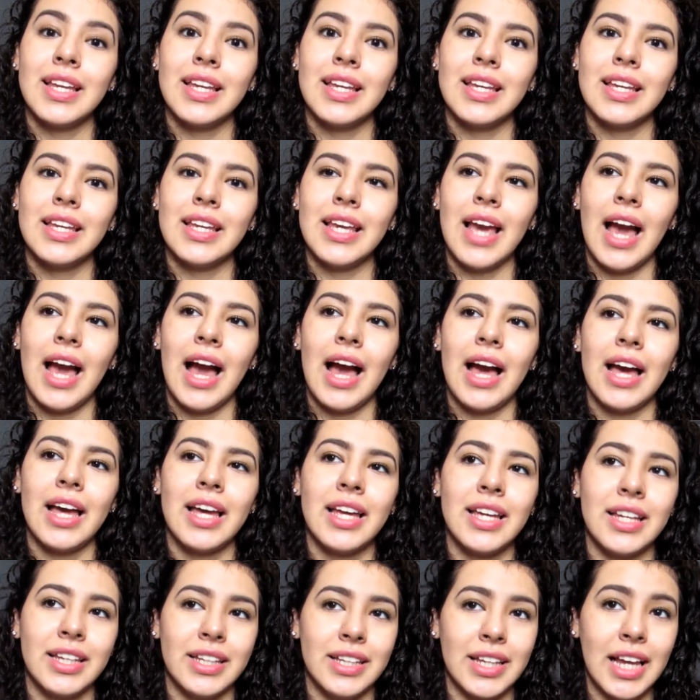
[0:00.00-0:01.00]
yeah,
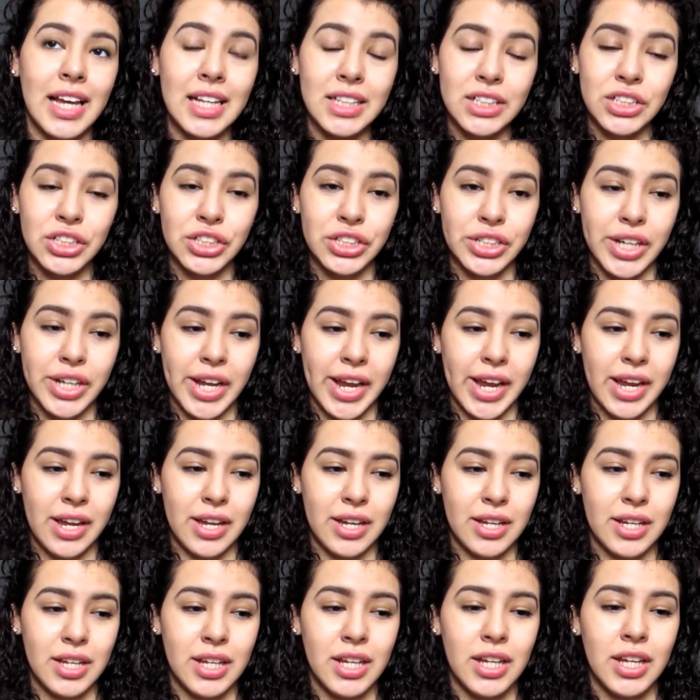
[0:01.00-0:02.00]
yesterday,
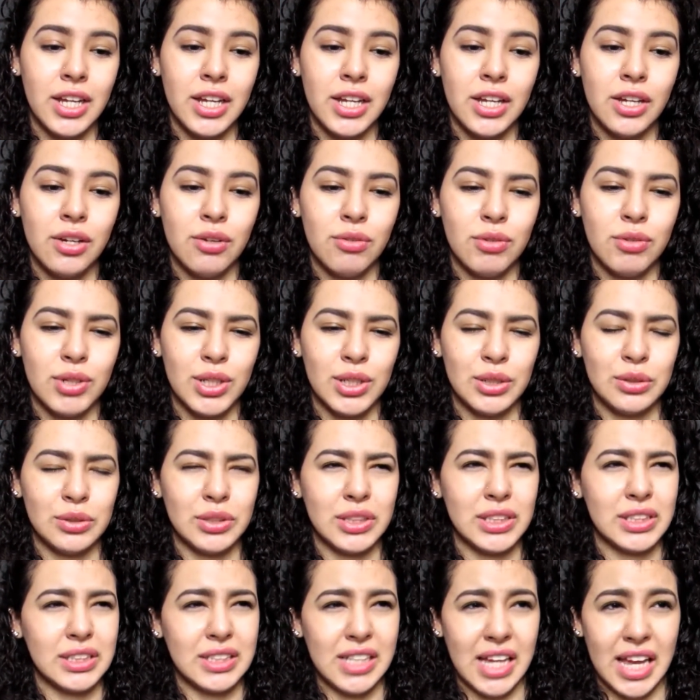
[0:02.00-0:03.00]
which
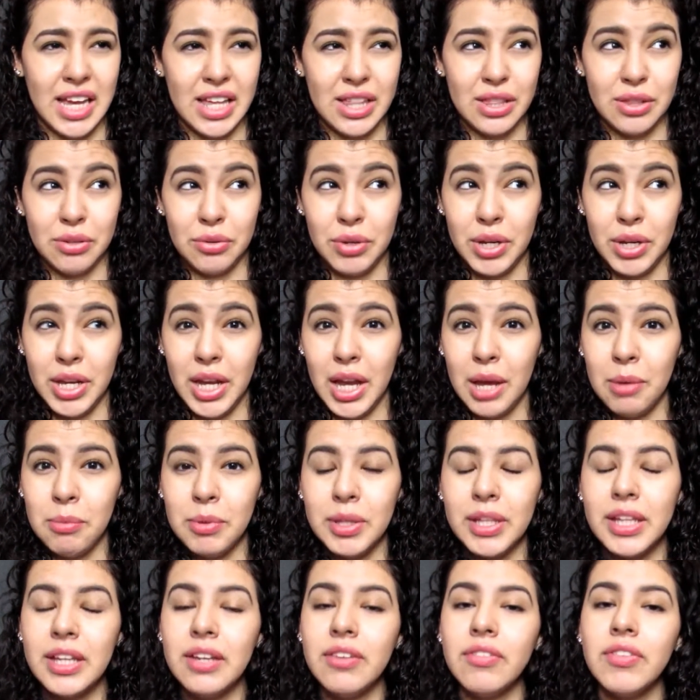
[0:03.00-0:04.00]
was day three, I
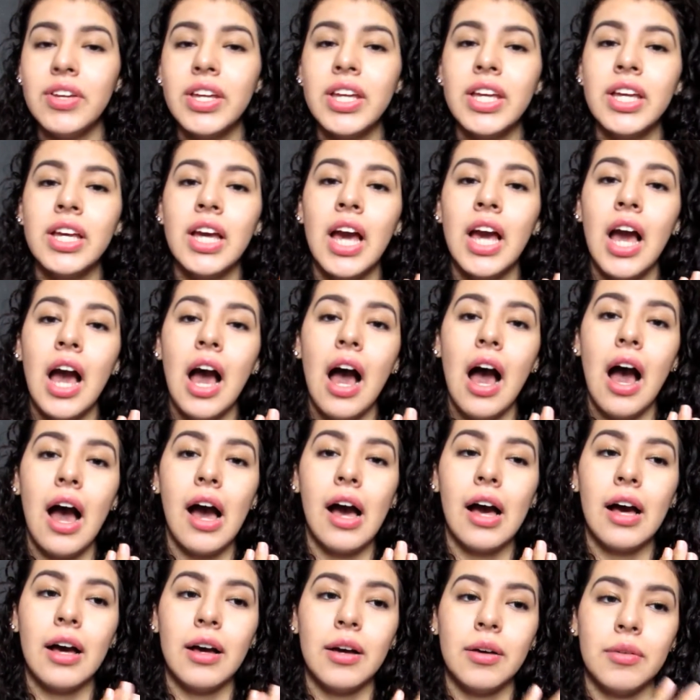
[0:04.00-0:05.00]
believe,
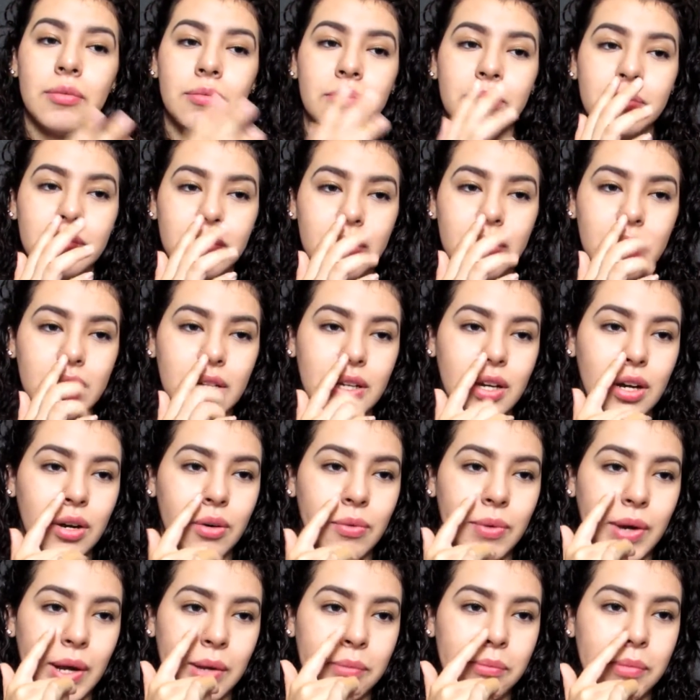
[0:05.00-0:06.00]
um,
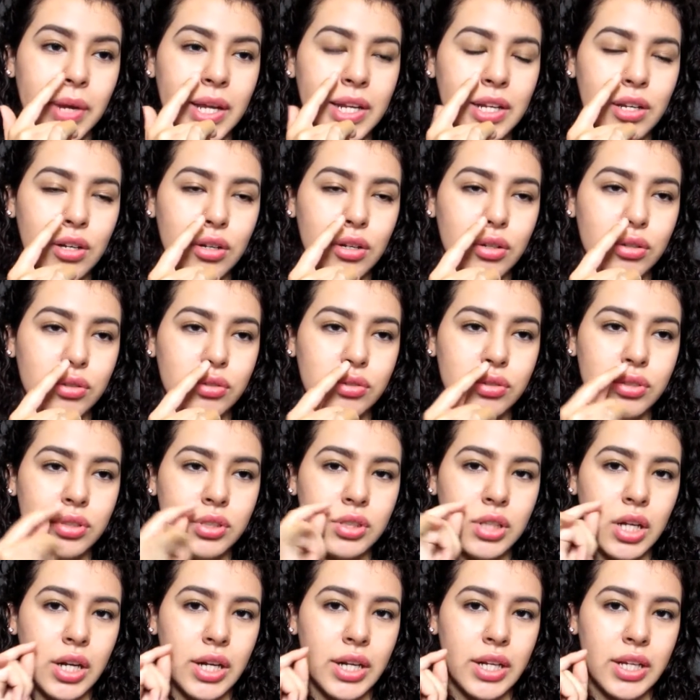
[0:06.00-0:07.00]
around my nose
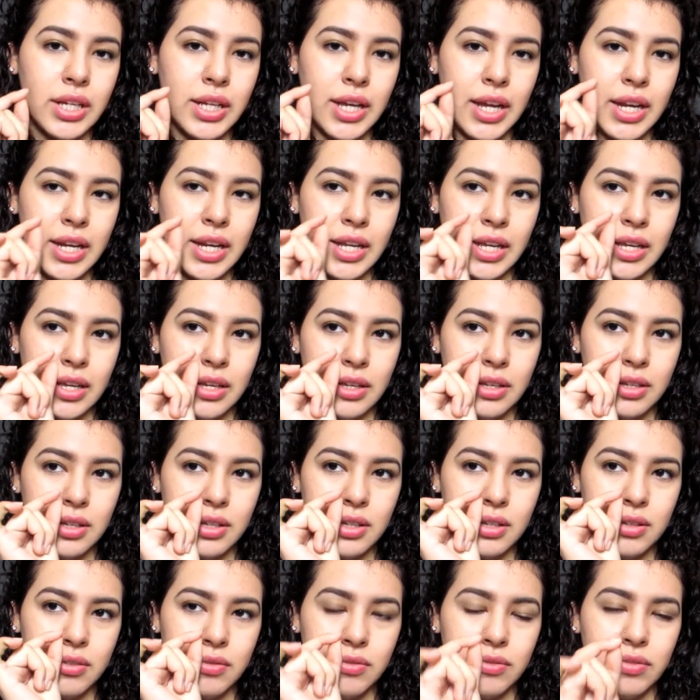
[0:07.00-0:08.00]
started getting
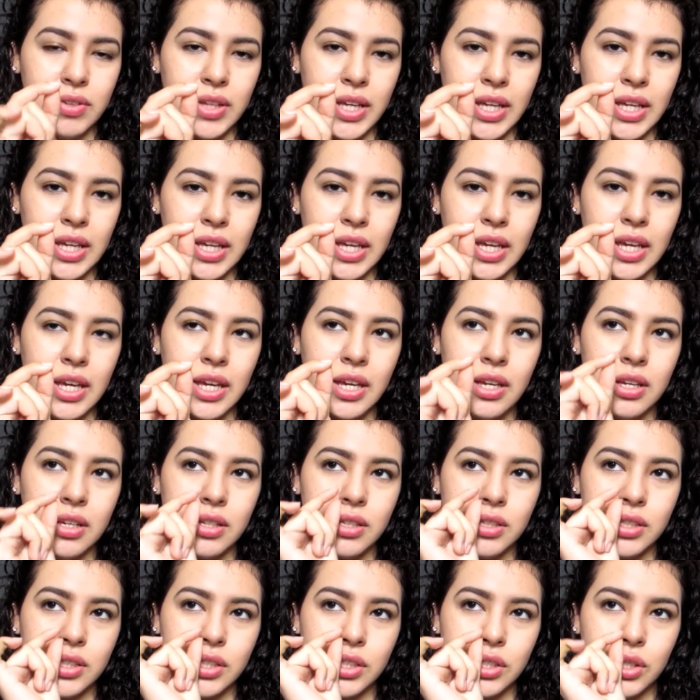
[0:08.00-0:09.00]
flaky.
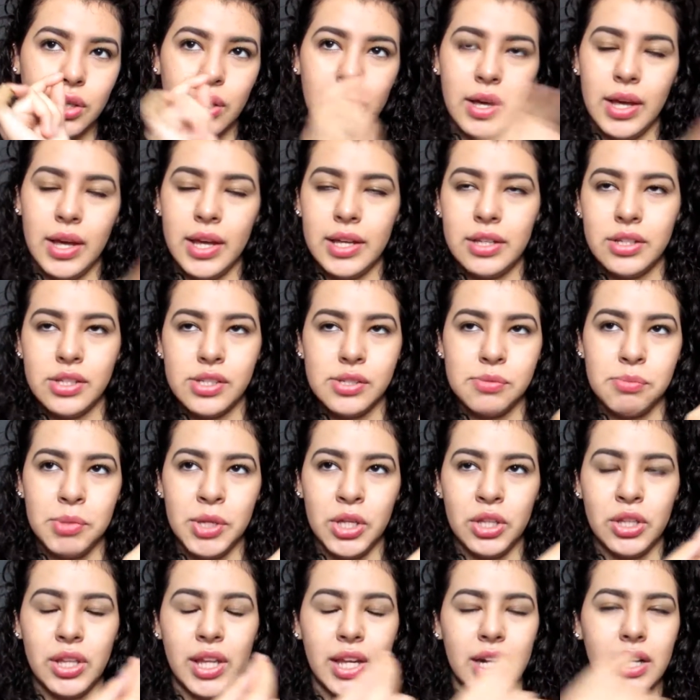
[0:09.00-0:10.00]
So I just
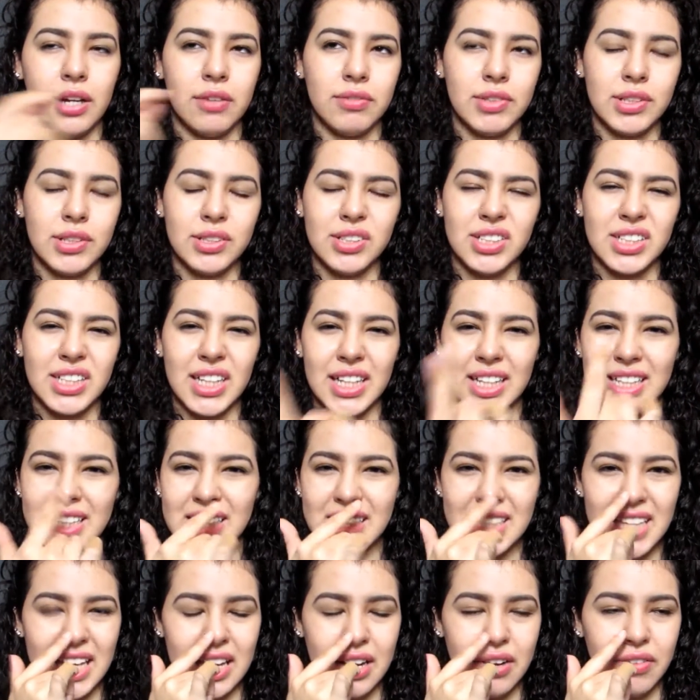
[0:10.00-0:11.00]
peeled that off. It was like
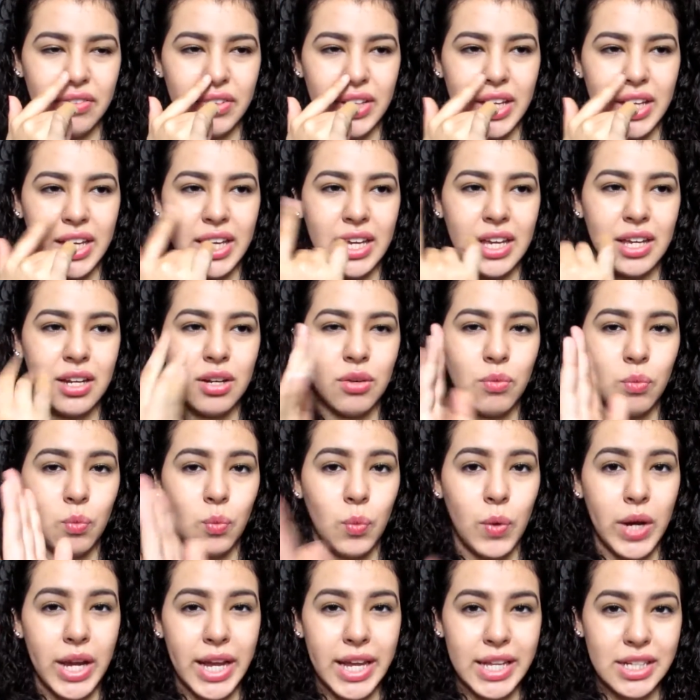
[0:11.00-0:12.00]
skin flaking,
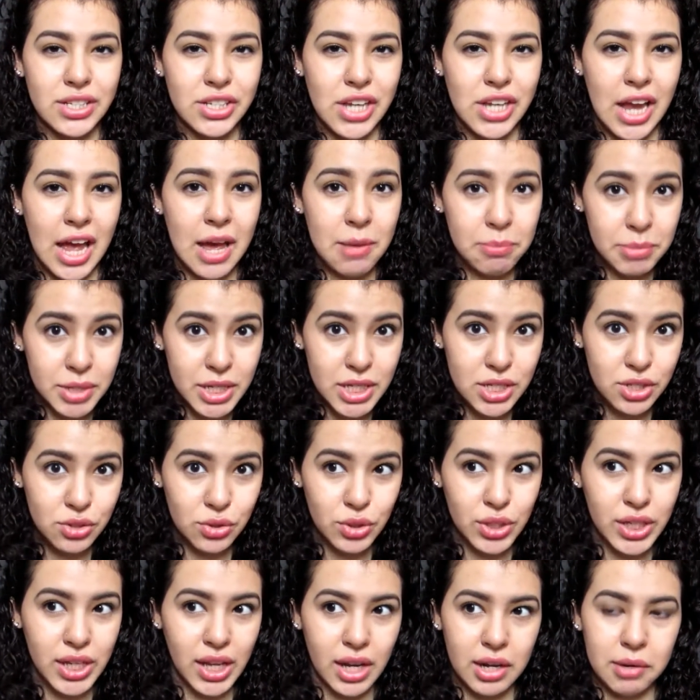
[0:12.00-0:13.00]
which happens
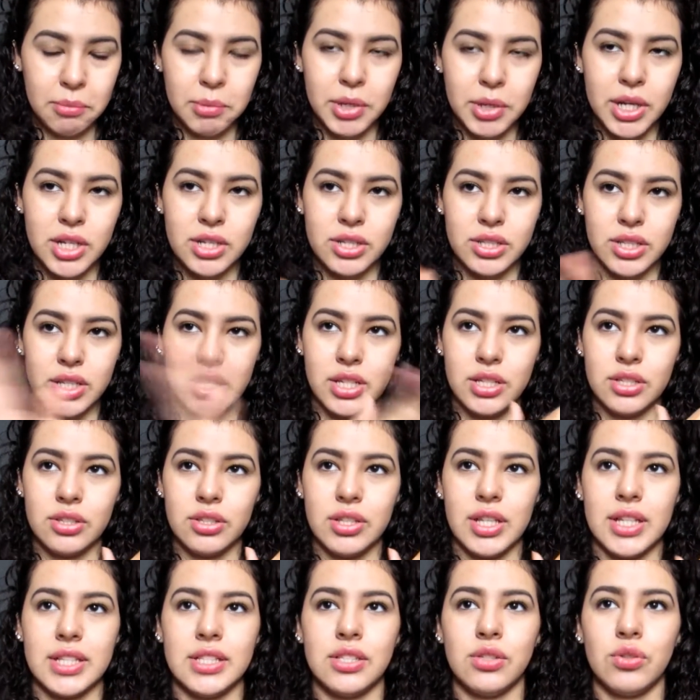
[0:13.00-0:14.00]
when you get a piercing, so
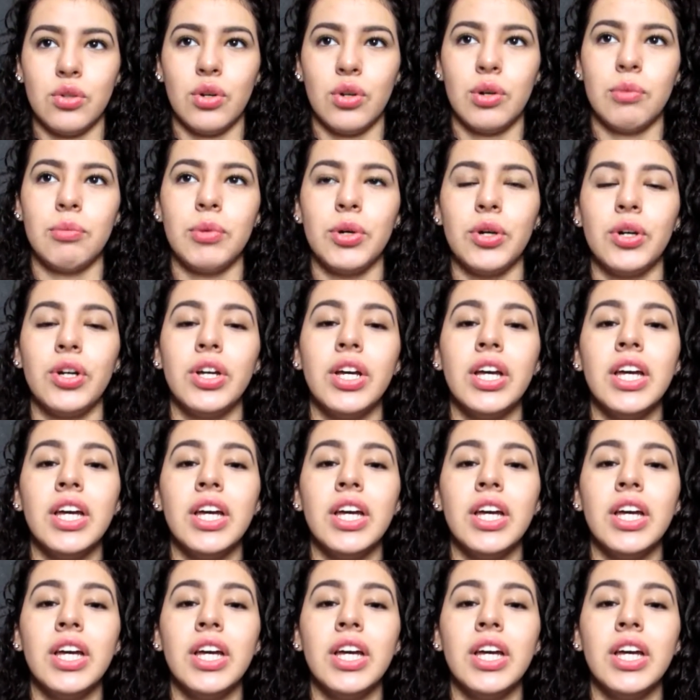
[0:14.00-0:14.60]
that's normal.